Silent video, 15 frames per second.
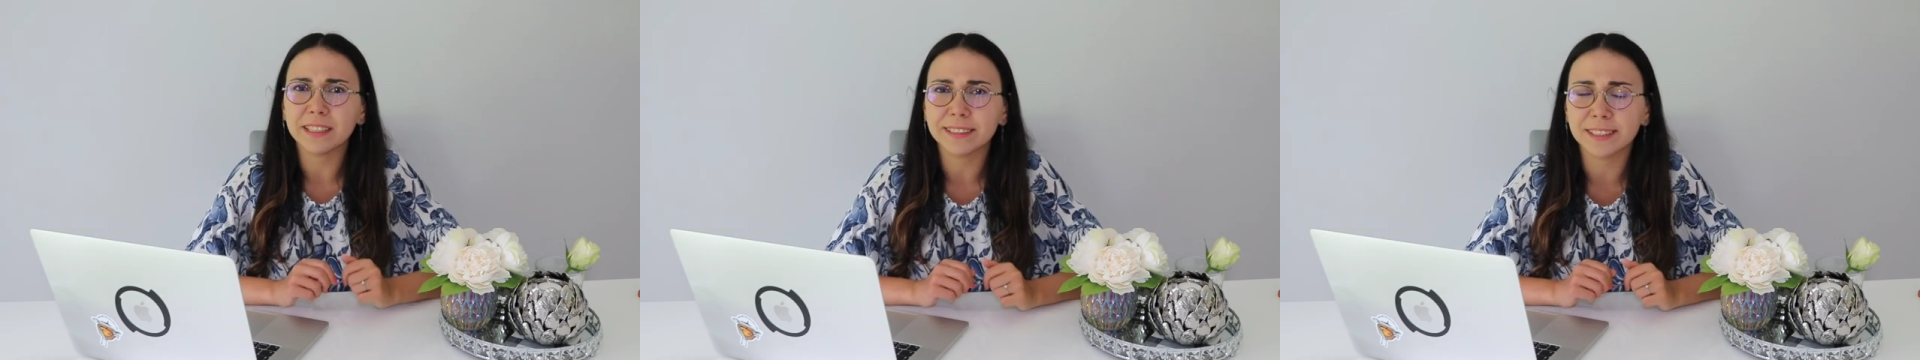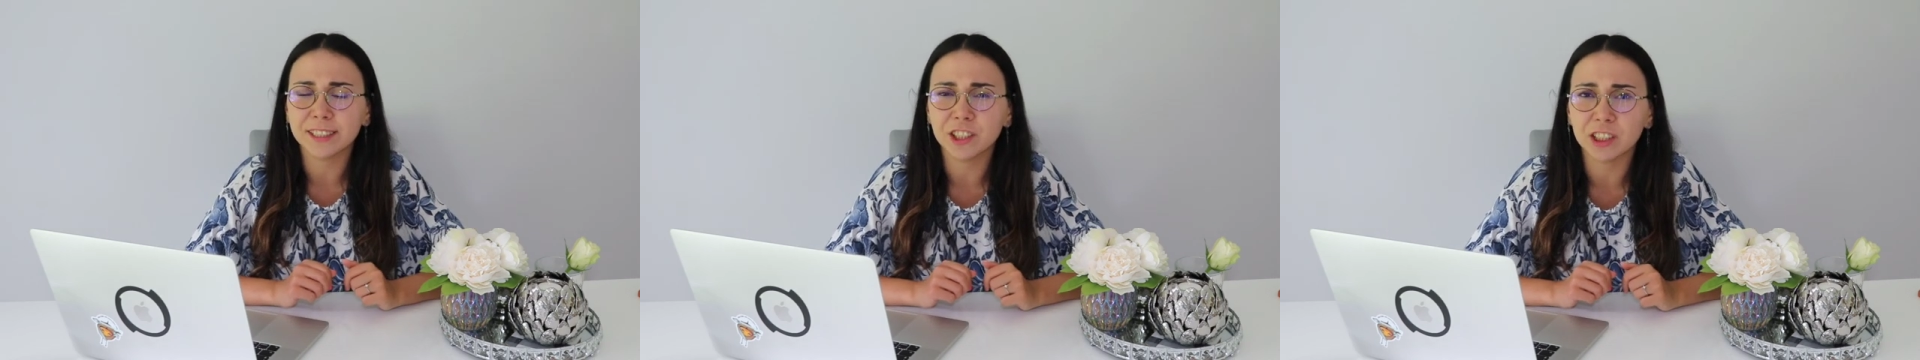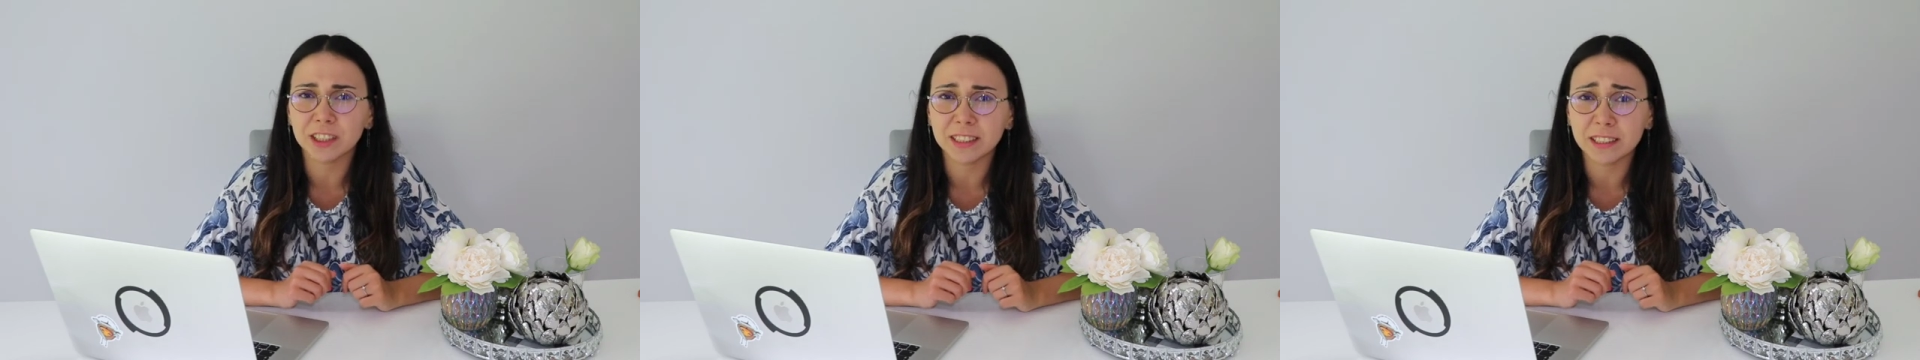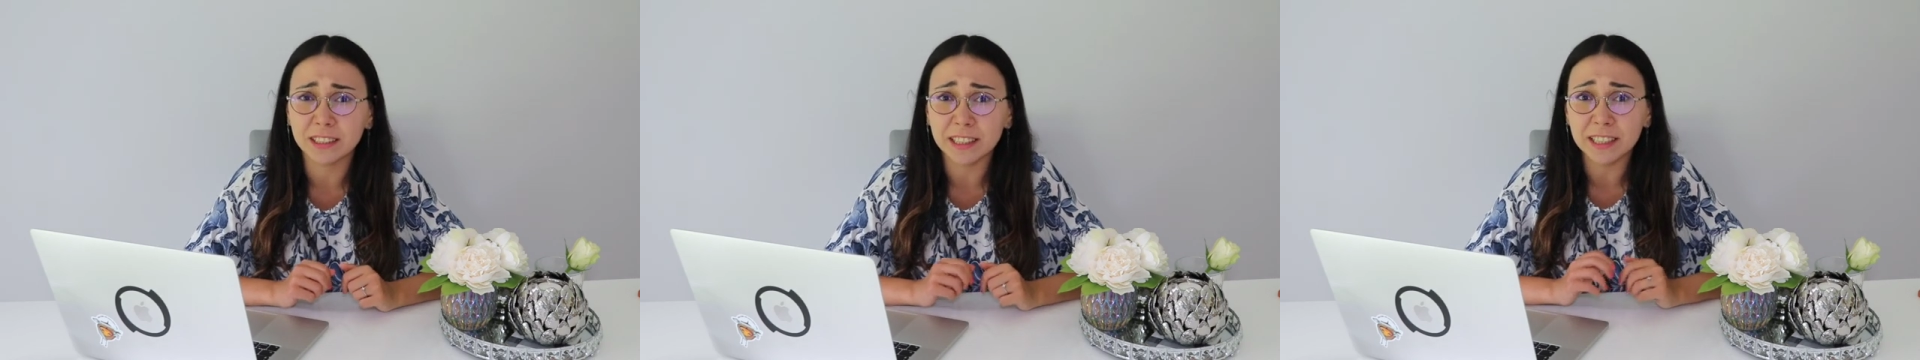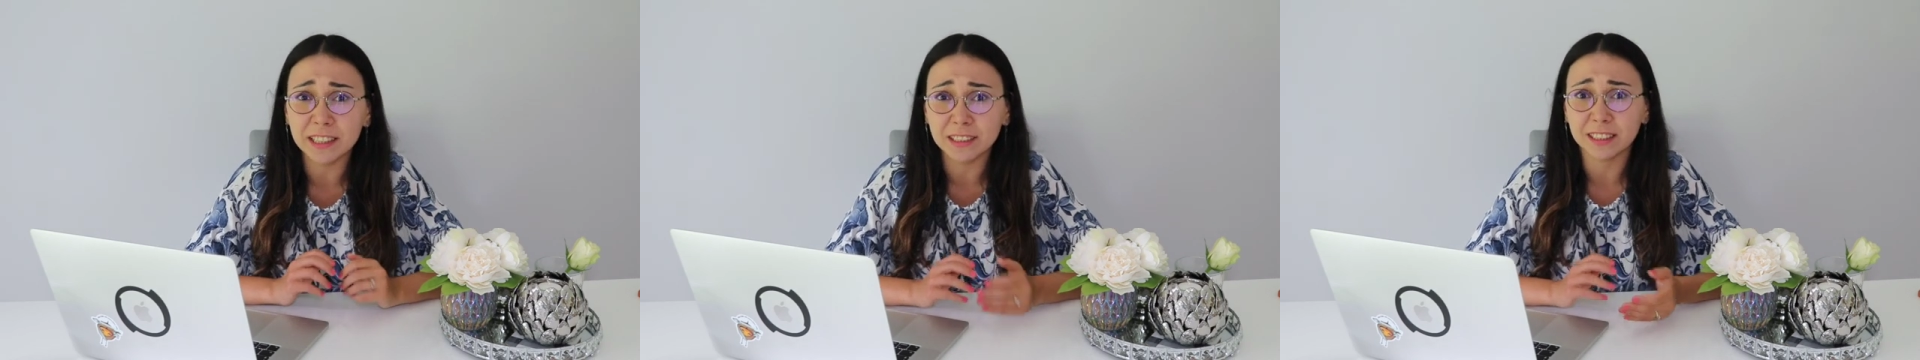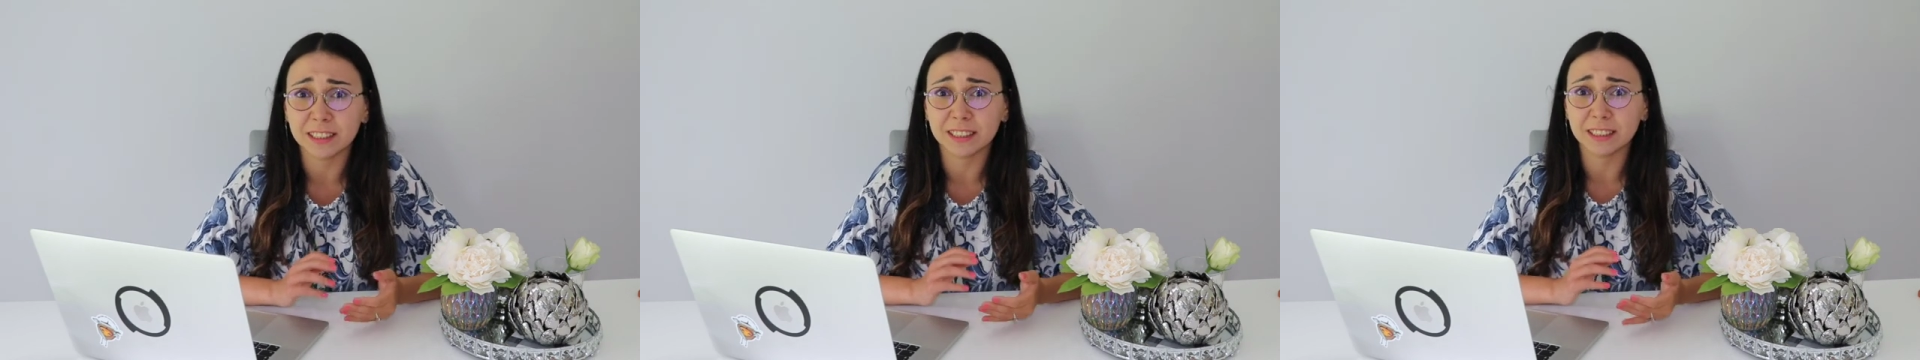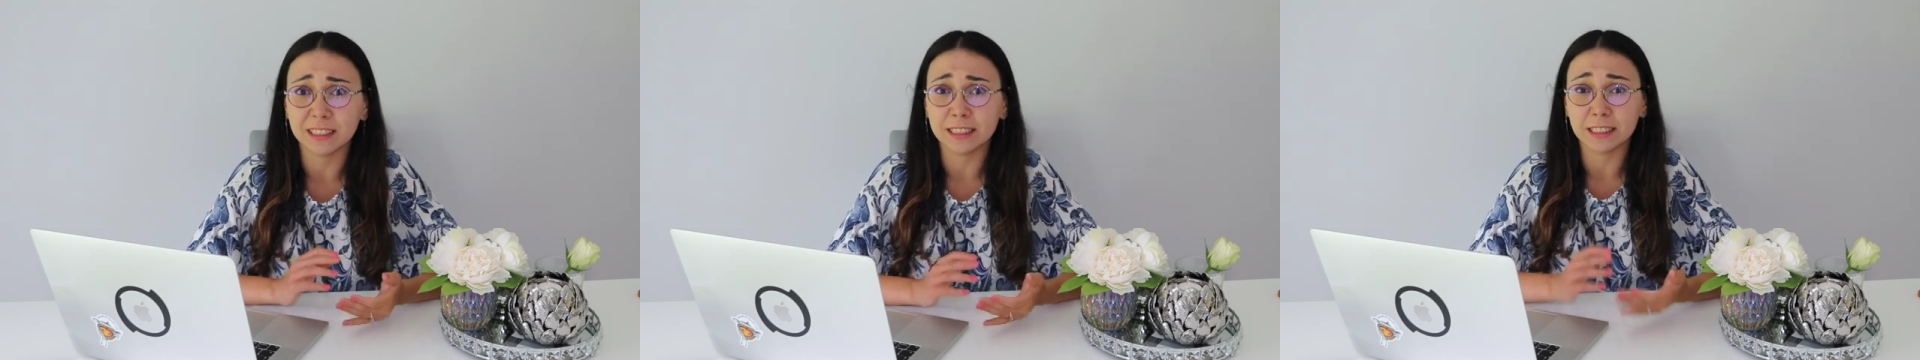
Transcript: It's just the industry